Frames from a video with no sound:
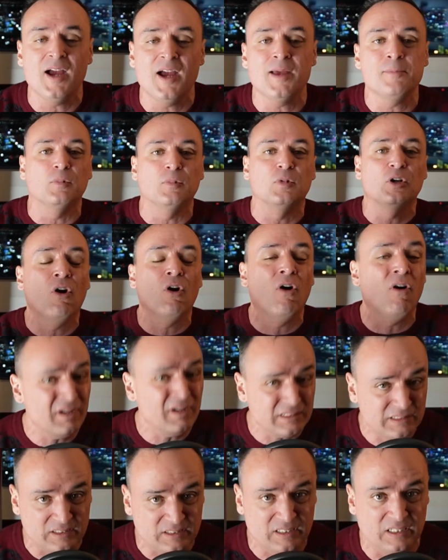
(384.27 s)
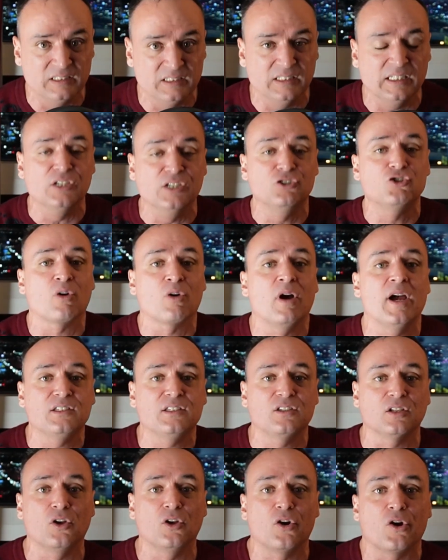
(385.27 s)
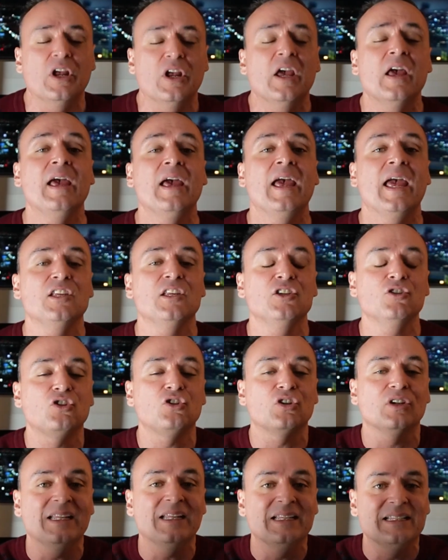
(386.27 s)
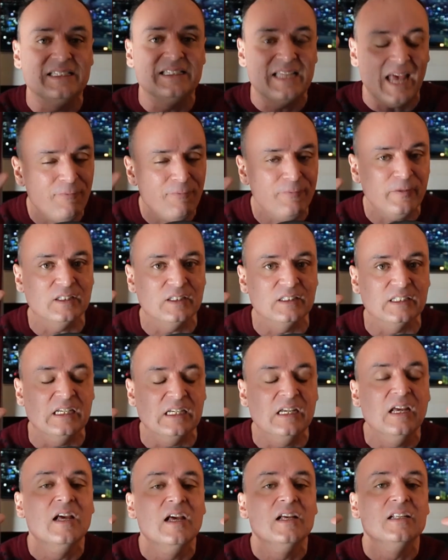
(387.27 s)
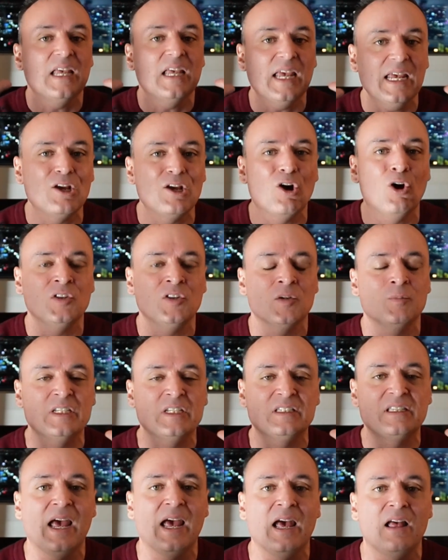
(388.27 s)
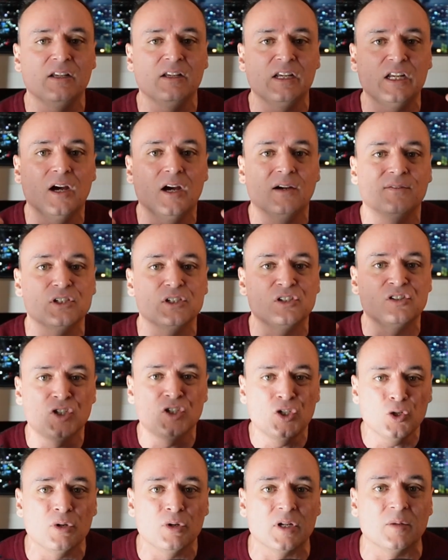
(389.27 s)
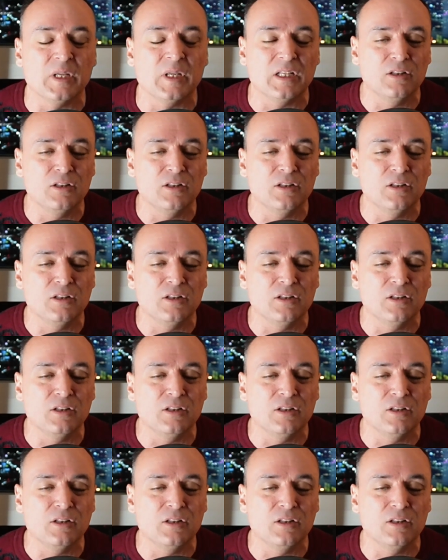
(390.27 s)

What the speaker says: I'm constantly trying to learn, and you should indefinitely take on the mentality of a student.